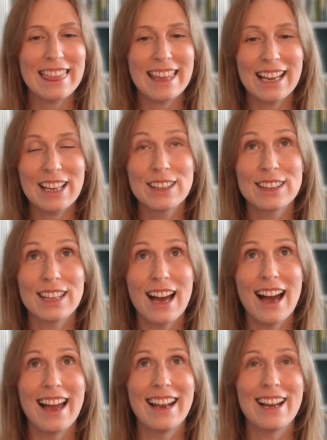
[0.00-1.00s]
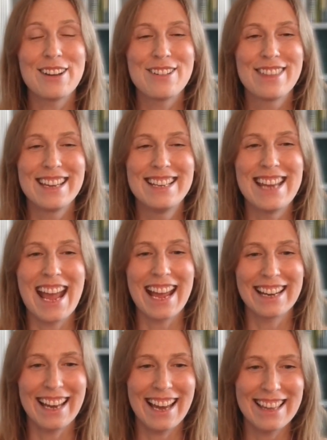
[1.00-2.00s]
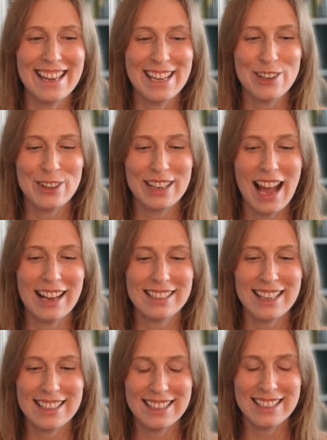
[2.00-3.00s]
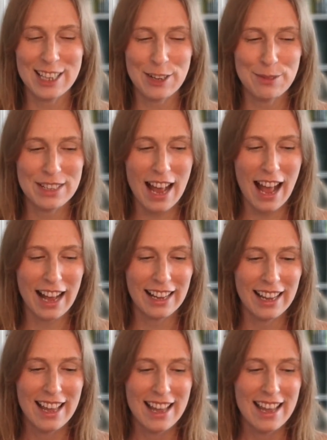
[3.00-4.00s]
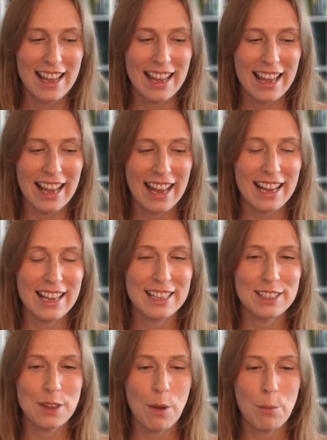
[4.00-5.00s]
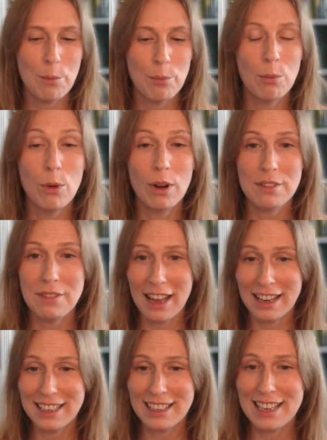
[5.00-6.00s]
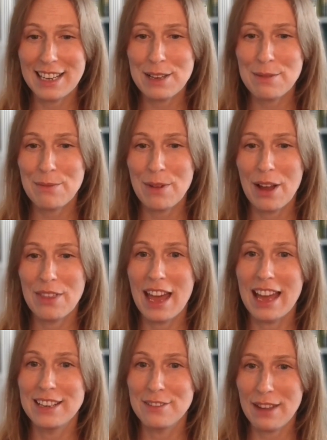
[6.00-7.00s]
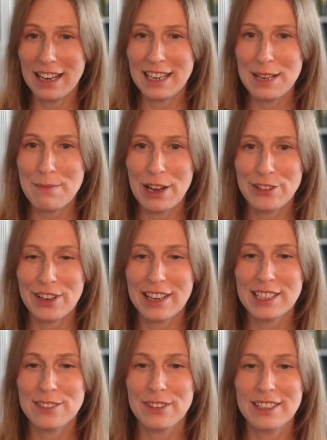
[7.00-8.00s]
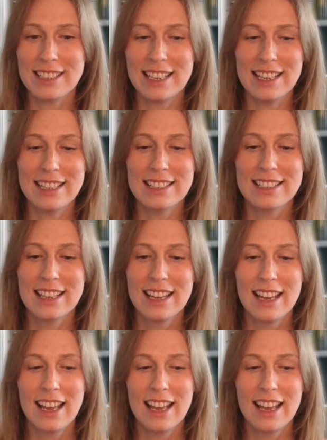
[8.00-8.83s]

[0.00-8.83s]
think a lot of the data that you can access in Substack is more vanity on the end of vanity metrics versus